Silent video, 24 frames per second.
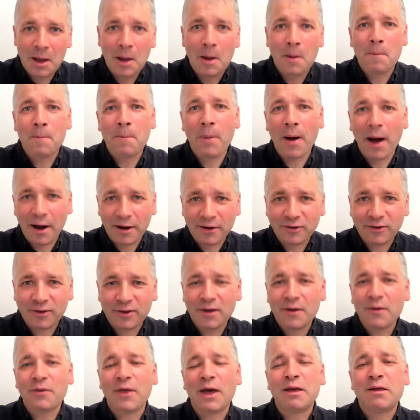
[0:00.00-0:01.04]
but
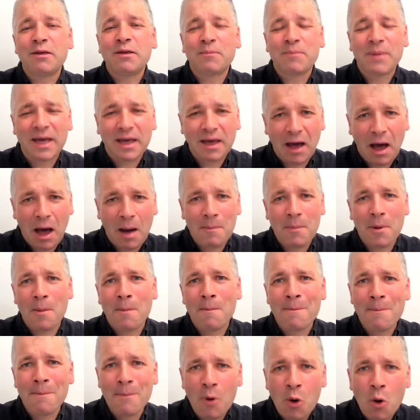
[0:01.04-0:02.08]
they become
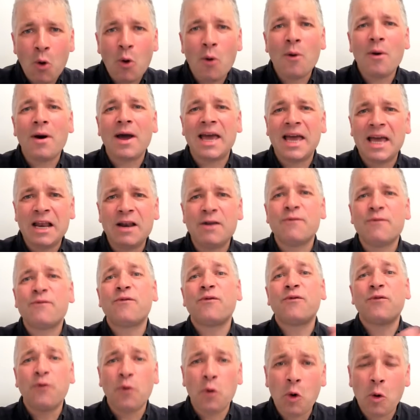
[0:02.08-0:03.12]
more
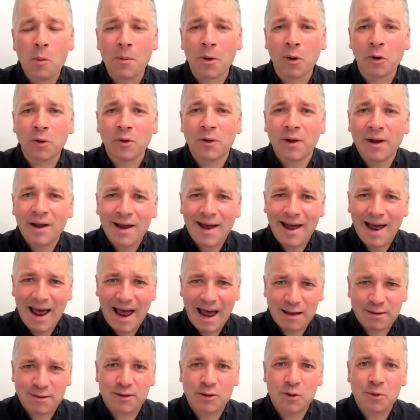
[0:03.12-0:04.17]
informal
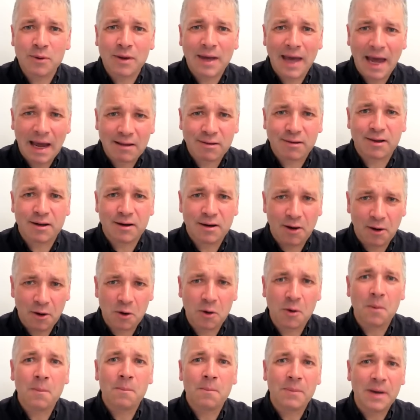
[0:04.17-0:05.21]
as you get to know
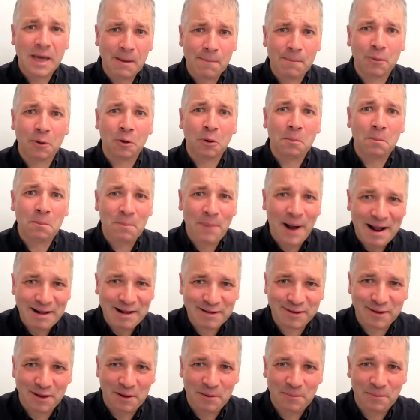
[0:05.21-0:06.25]
people better.